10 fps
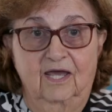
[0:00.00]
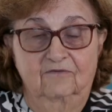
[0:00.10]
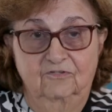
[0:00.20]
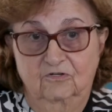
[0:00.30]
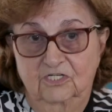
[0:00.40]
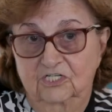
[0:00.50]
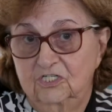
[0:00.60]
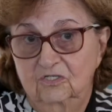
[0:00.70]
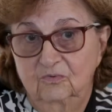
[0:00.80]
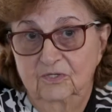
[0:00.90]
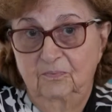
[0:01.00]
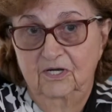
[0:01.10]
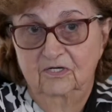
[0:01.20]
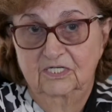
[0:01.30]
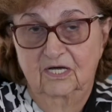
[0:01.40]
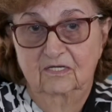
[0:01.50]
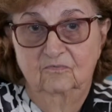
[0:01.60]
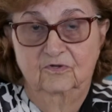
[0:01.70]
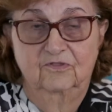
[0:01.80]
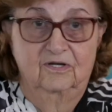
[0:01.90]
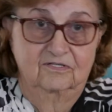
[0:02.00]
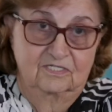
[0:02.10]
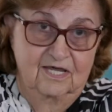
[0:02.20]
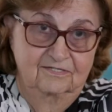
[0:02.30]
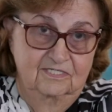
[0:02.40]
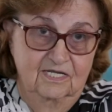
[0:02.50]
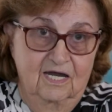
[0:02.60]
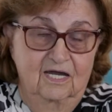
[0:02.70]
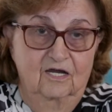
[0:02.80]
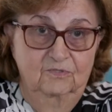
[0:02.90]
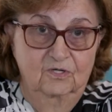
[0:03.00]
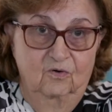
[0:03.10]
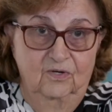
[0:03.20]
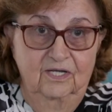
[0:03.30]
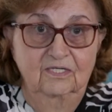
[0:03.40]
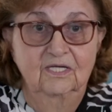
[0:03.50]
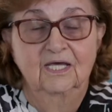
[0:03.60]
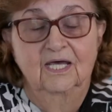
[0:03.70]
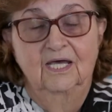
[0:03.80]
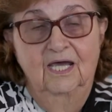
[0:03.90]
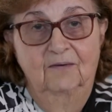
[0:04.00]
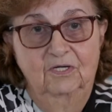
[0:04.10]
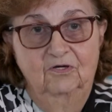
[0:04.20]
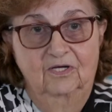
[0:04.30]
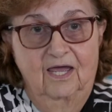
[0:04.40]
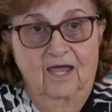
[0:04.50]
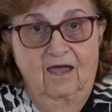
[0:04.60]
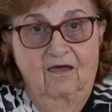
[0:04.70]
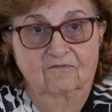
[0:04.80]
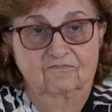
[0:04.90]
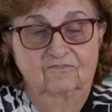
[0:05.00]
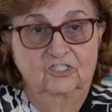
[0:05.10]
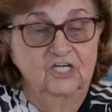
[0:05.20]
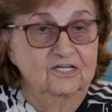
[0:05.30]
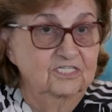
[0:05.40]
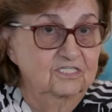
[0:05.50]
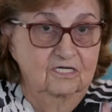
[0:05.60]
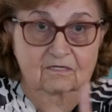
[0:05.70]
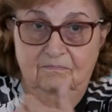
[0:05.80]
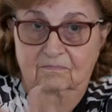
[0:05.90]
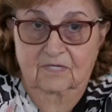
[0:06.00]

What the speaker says: to have a traditional repair done where they're going to slice the arm and go in? Am I going to have just the